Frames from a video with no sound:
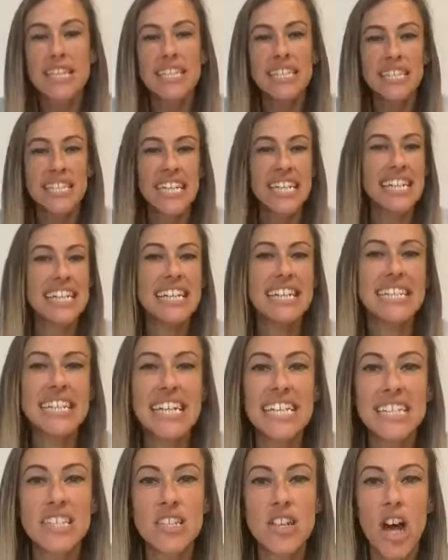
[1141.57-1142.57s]
the seed
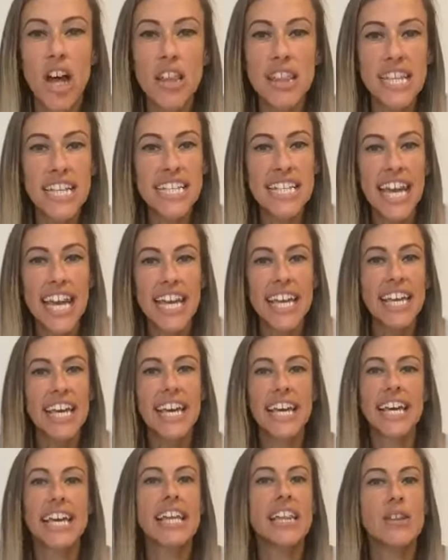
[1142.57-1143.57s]
is not the day you
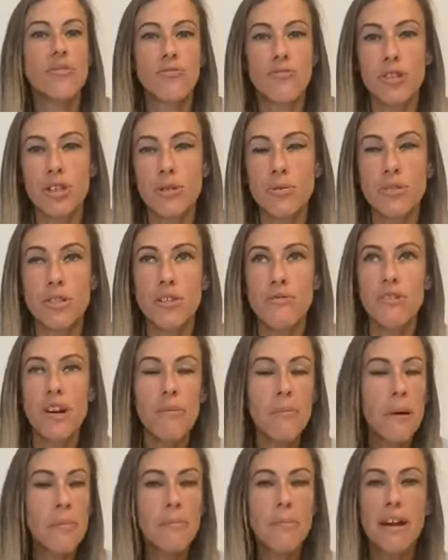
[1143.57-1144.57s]
eat the fruit.
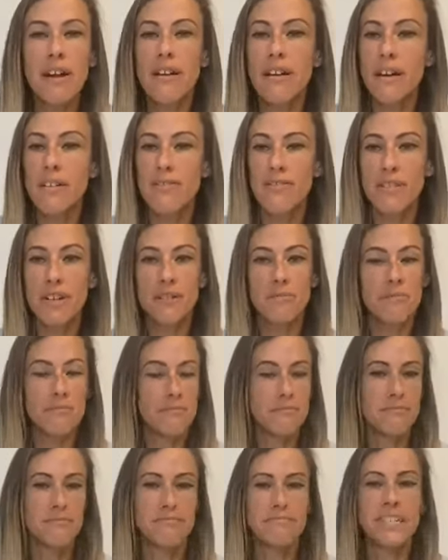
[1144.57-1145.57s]
Remember,
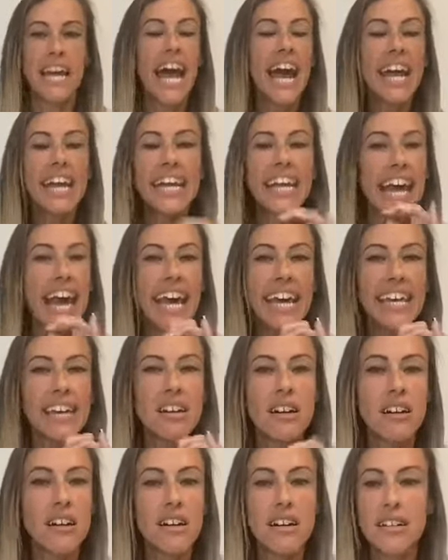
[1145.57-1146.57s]
from tiny
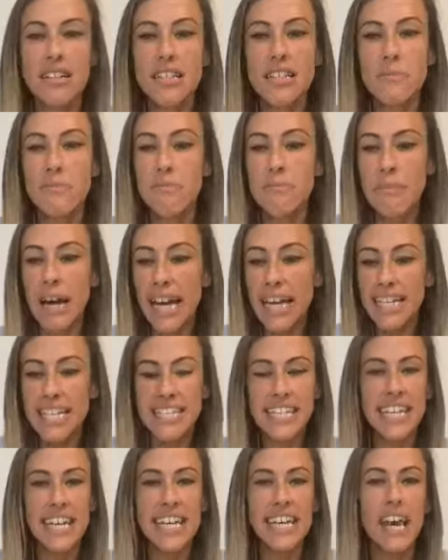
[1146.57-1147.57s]
acorns,
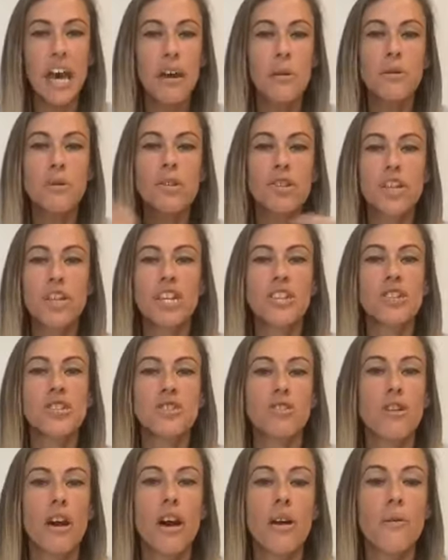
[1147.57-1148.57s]
mighty oak trees
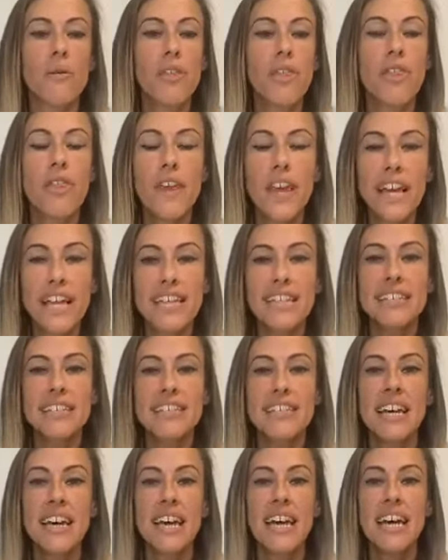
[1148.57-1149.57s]
grow.
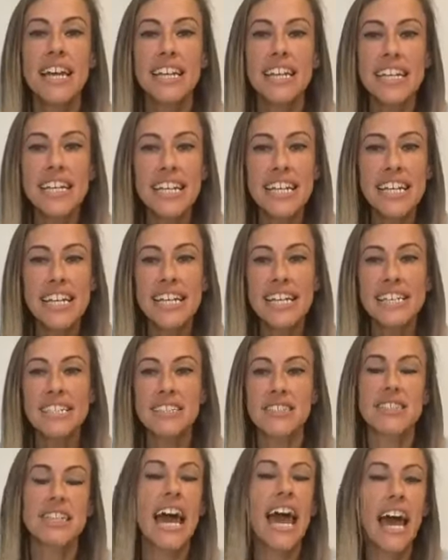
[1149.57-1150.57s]
Things
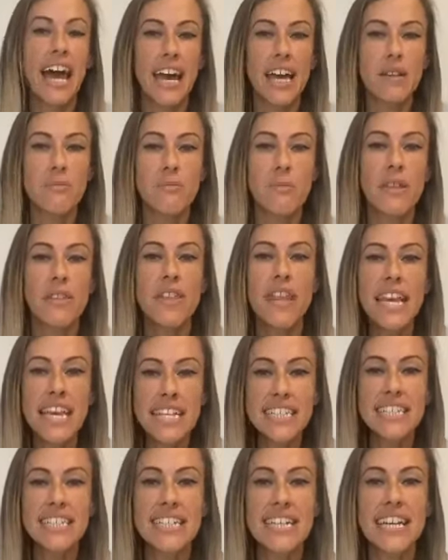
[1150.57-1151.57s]
need time.
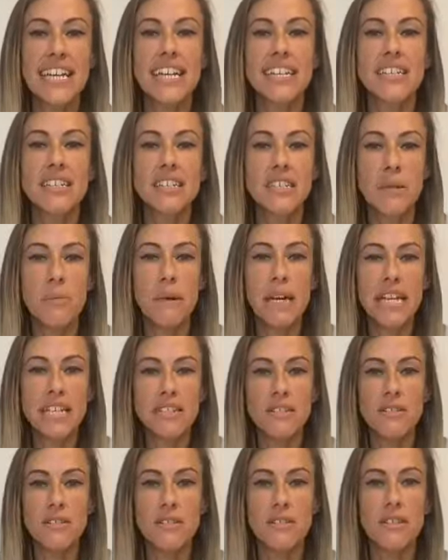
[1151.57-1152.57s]
Things need to be
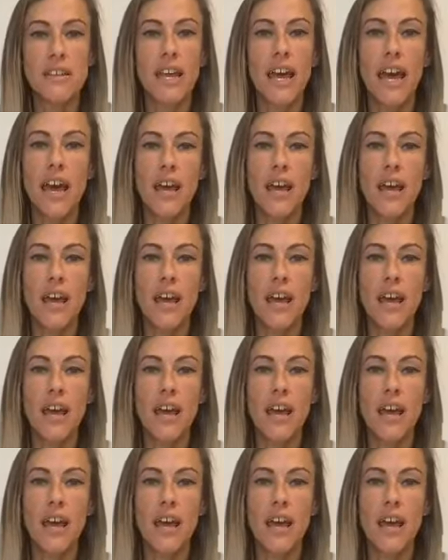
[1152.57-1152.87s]
done.